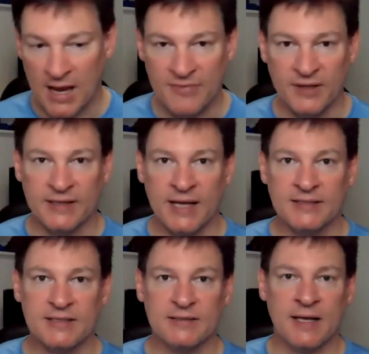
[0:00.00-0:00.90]
I think
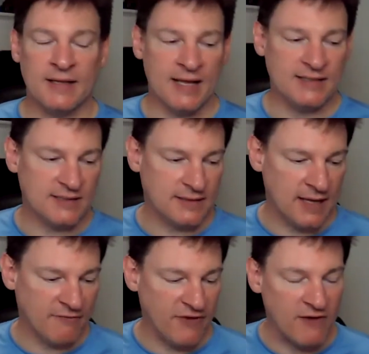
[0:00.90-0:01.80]
that's that, that's
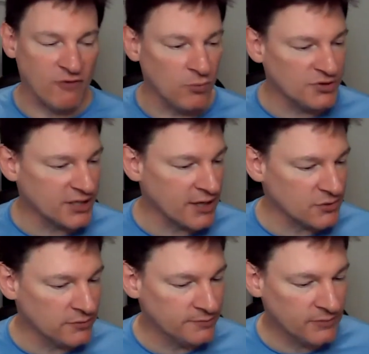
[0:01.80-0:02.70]
a favorable
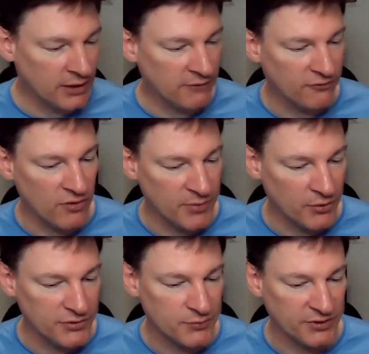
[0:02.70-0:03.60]
schedule uh, for the
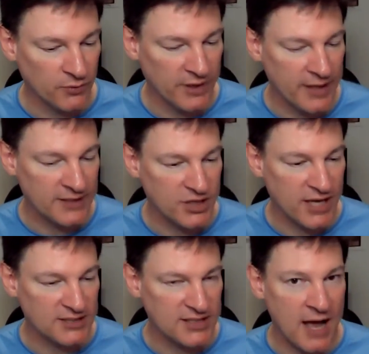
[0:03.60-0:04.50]
Bills with the way that
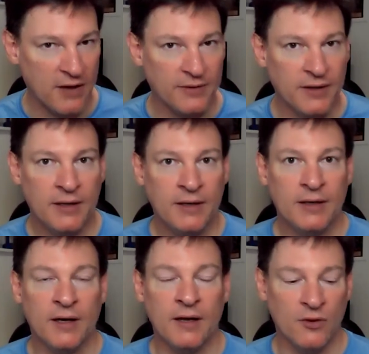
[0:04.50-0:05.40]
shakes out.
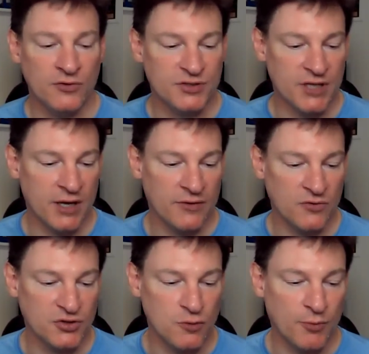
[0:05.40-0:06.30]
Uh, those uh,
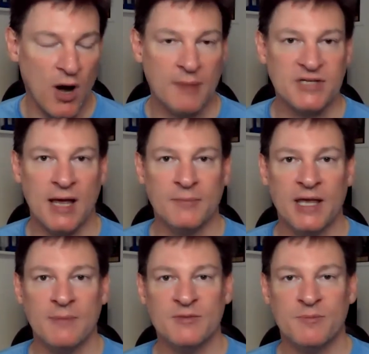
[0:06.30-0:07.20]
those two primetime
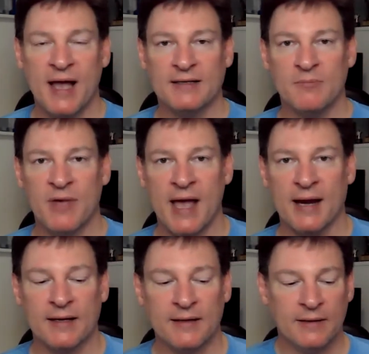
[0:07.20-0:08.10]
games back to
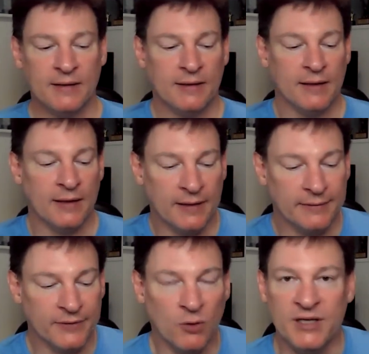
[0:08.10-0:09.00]
back,
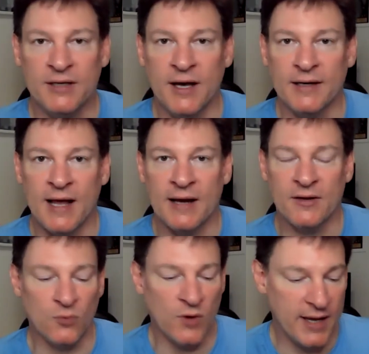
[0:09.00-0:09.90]
uh, they'll be done and out
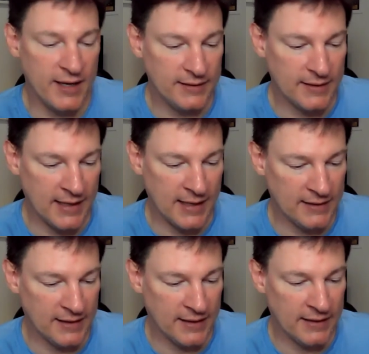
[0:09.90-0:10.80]
of the way,
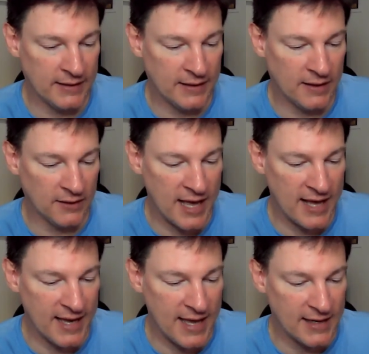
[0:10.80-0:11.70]
and then uh, a
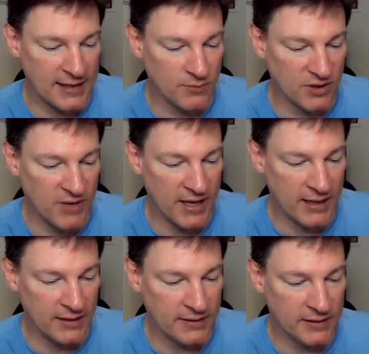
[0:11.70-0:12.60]
lot of hay can be
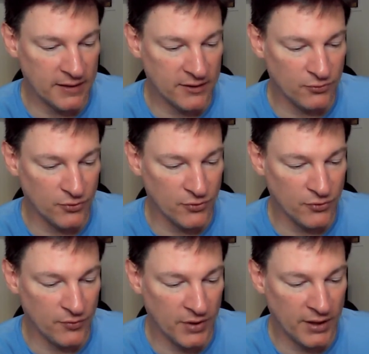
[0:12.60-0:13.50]
made uh,
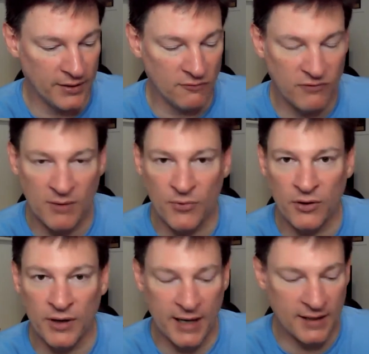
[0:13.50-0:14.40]
through
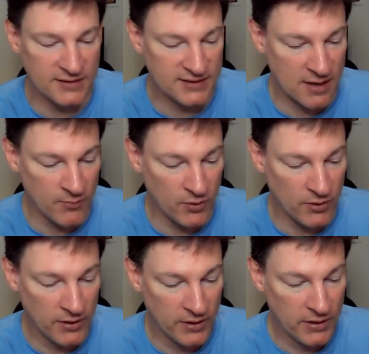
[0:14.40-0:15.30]
November and
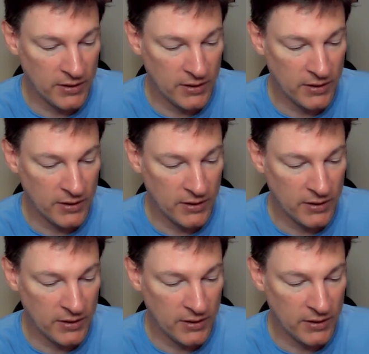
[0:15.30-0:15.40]
December,